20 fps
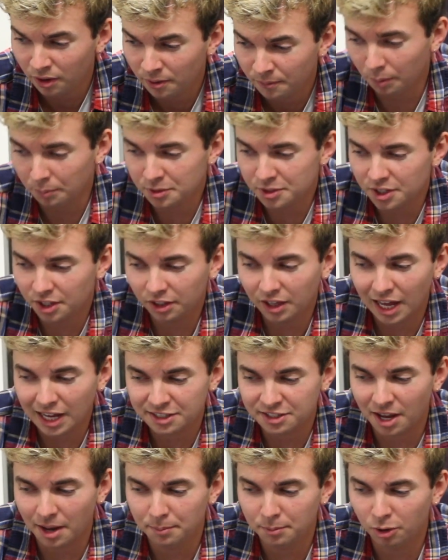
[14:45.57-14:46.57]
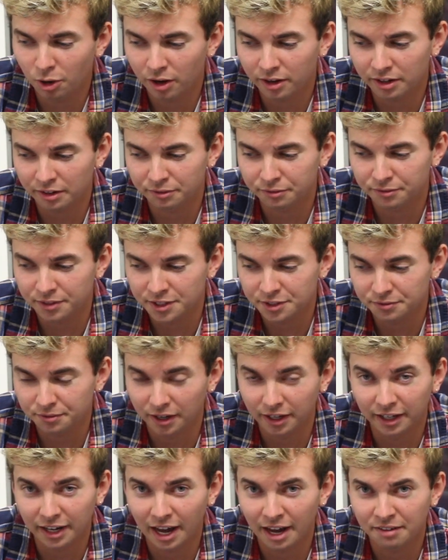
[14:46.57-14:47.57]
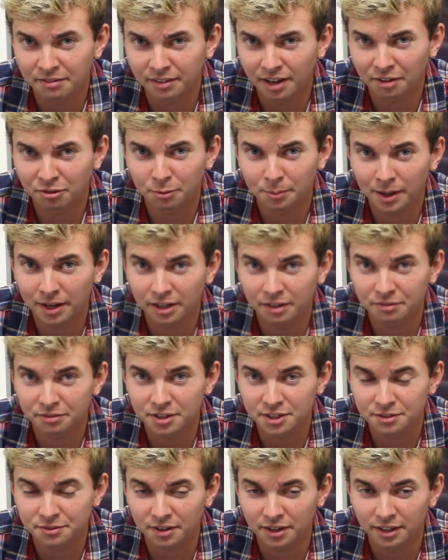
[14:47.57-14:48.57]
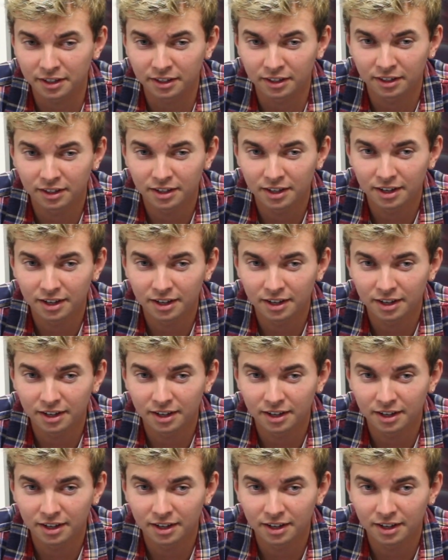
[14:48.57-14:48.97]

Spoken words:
When was the last time you got in a fist fight? I've never been in a fist fight.